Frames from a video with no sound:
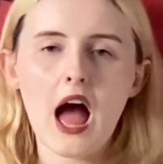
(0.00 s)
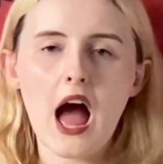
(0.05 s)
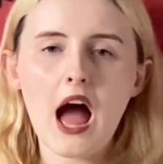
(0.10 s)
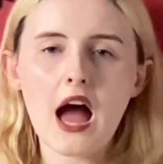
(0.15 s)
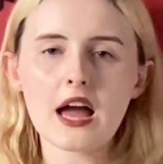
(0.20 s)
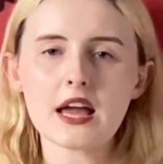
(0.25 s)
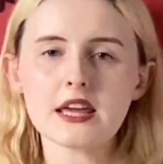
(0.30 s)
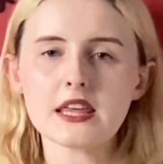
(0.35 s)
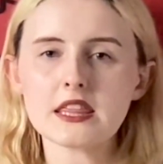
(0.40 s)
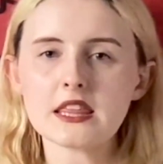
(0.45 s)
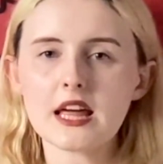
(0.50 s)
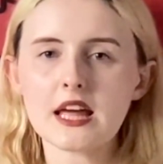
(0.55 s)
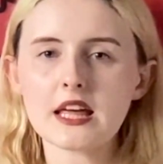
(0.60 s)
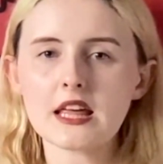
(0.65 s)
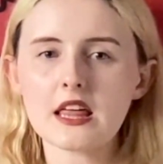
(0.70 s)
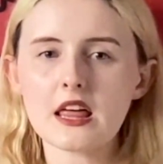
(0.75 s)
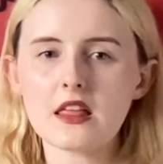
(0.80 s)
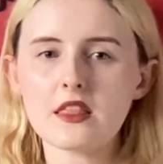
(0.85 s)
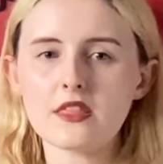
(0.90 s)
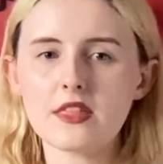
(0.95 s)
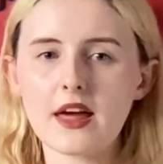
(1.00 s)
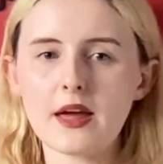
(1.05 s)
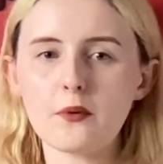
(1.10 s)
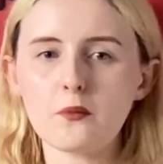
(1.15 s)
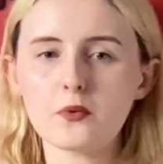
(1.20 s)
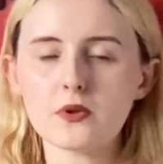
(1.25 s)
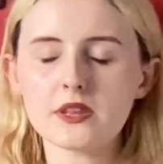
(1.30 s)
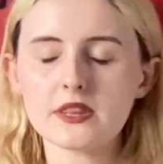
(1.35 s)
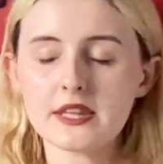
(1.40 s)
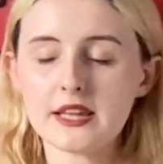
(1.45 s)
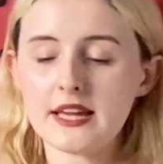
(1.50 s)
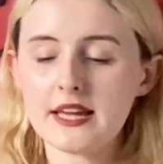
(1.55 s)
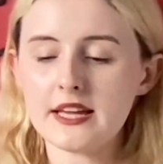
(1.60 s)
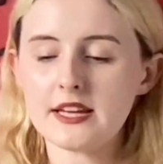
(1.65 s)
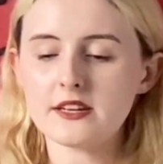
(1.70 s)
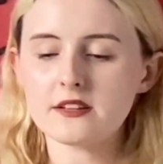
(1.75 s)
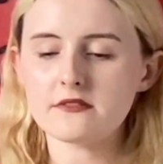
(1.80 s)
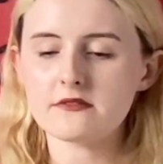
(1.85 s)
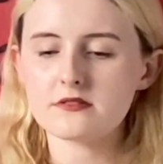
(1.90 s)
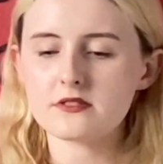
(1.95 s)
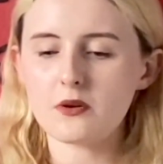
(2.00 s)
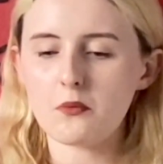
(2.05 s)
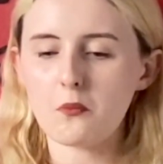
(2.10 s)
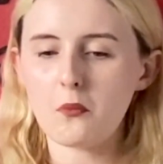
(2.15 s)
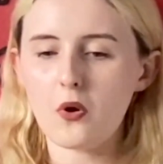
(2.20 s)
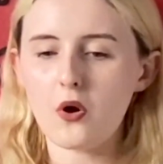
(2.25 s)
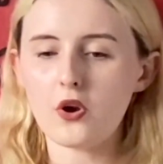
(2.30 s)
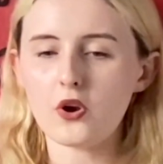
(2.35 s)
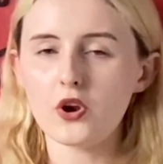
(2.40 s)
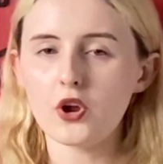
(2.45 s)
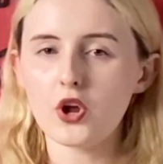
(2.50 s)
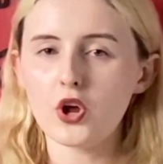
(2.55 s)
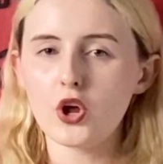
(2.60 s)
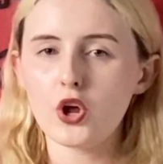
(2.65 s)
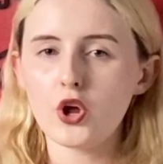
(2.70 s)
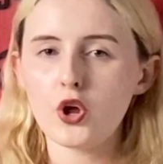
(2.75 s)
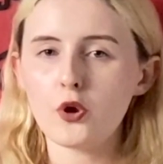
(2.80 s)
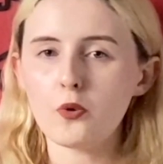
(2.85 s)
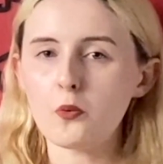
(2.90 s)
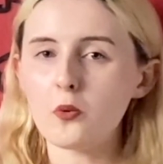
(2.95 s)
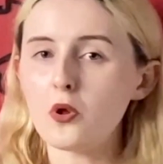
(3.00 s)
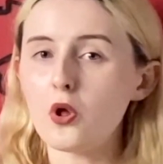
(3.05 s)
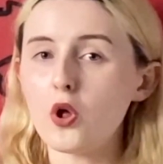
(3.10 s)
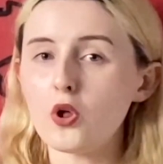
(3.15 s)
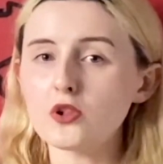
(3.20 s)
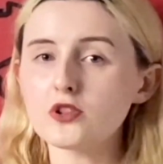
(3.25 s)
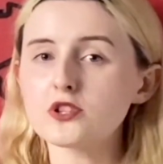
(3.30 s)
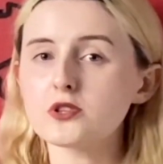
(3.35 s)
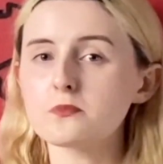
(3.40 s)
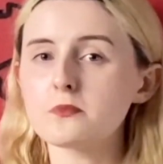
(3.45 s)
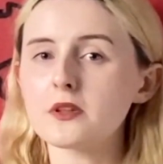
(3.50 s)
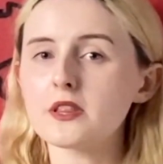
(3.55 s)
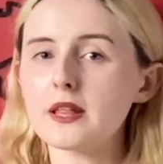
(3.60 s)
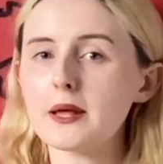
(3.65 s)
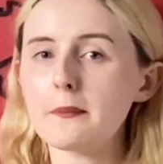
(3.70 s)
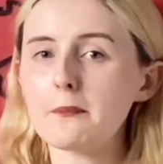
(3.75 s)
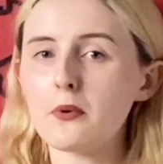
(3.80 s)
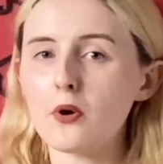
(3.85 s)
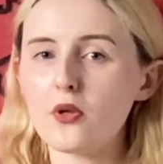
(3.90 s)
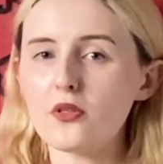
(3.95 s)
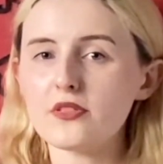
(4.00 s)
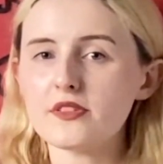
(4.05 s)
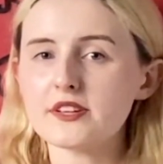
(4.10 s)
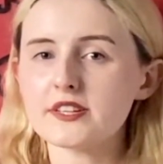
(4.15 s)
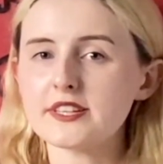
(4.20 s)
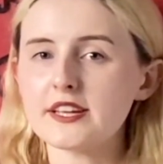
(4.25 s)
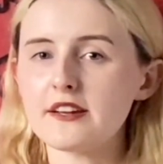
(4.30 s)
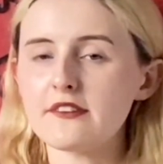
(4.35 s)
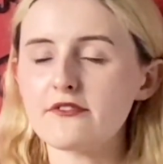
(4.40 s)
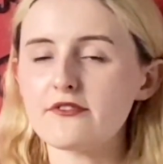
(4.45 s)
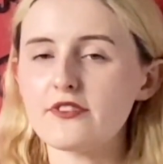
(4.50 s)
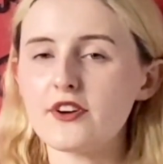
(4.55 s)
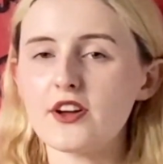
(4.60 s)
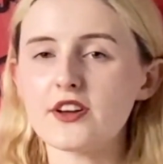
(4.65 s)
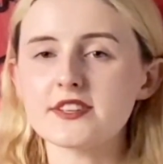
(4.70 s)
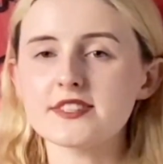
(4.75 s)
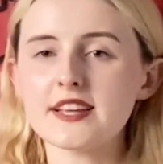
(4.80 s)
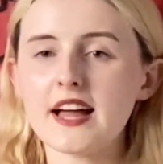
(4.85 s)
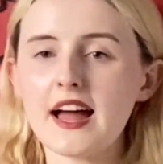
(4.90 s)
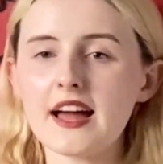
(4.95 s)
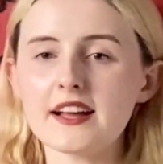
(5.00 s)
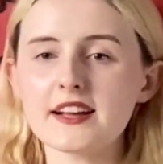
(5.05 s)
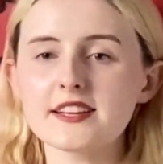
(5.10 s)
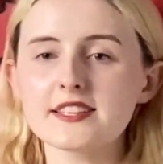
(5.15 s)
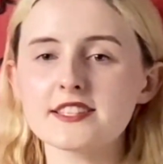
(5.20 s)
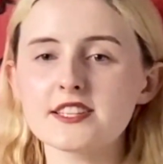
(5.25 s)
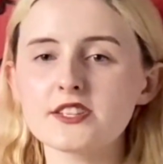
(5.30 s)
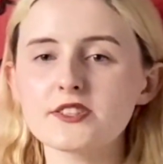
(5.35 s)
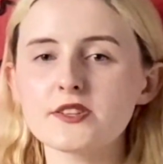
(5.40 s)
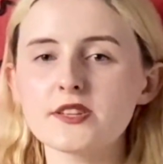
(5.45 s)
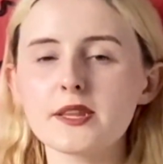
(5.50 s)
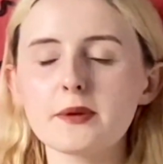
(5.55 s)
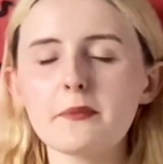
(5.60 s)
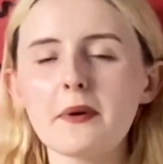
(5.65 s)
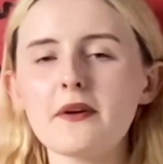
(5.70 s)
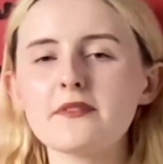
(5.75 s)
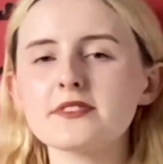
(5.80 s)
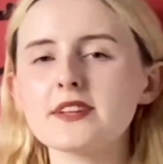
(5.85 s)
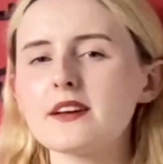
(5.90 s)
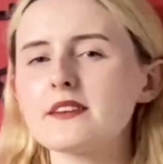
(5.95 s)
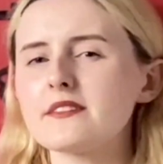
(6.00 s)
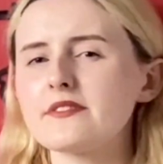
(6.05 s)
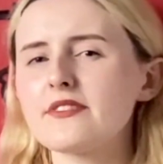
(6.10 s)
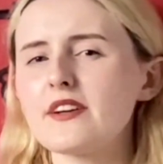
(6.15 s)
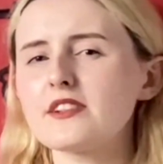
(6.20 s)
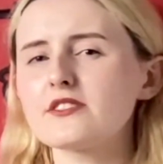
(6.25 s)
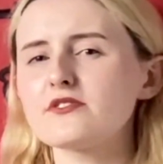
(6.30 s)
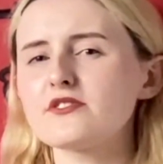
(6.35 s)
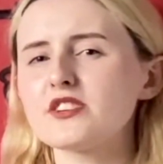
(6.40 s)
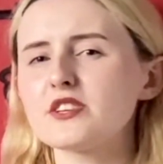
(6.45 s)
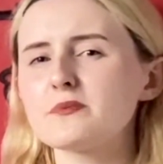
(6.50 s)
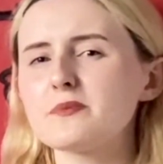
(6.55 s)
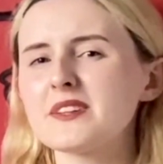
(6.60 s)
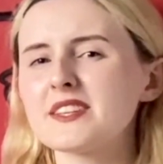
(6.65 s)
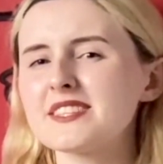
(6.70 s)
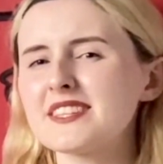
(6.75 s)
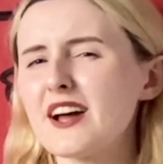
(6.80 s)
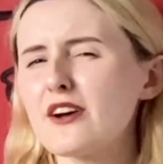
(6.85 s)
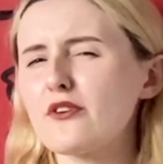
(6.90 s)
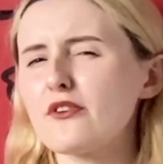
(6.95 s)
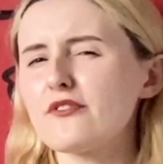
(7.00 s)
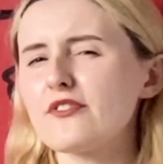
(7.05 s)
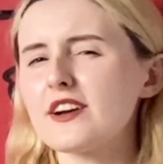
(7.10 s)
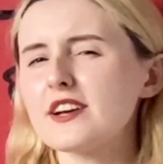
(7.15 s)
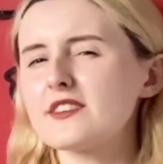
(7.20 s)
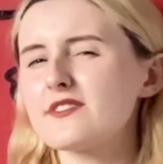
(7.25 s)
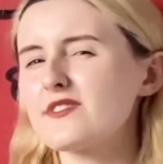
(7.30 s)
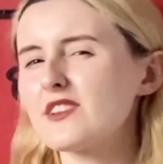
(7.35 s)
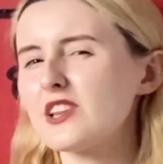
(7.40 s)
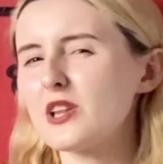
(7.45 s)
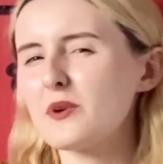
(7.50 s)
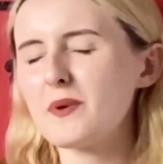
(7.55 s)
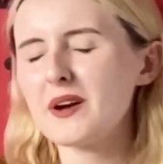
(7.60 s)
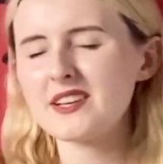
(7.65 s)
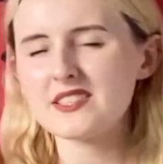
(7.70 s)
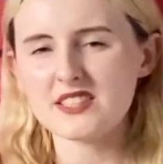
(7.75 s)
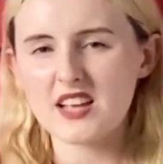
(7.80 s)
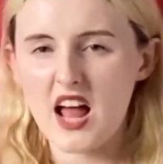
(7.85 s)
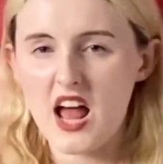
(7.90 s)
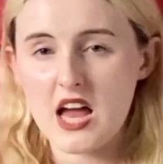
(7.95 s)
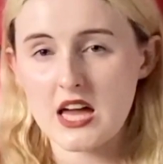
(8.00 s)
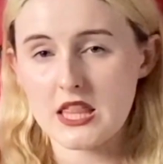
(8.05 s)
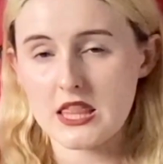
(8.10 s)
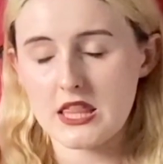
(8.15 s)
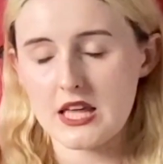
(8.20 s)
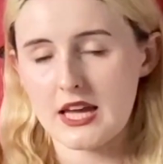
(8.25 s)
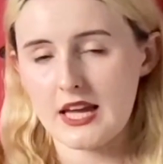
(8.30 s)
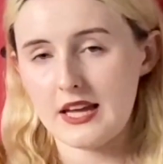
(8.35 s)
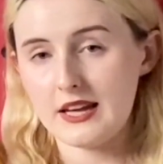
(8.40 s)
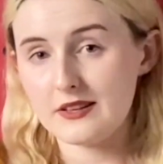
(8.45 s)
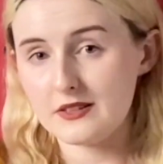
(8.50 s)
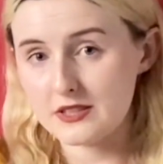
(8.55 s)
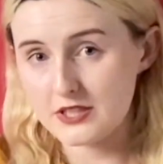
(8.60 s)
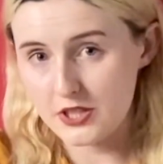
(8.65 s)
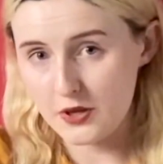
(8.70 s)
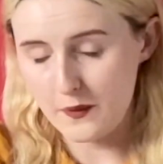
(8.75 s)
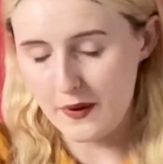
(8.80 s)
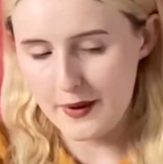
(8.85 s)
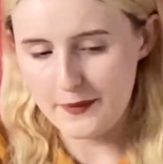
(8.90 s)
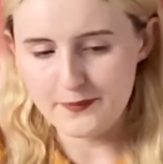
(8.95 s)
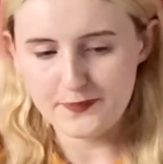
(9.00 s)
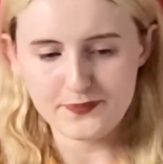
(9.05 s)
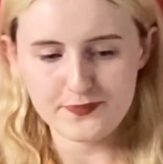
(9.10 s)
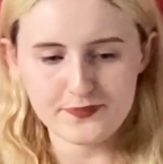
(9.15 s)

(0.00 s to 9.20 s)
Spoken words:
I think they will need someone who will ultimately put the team first. And considering the amount of times Valtteri's been sacrificed for Lewis, I think he'll do it.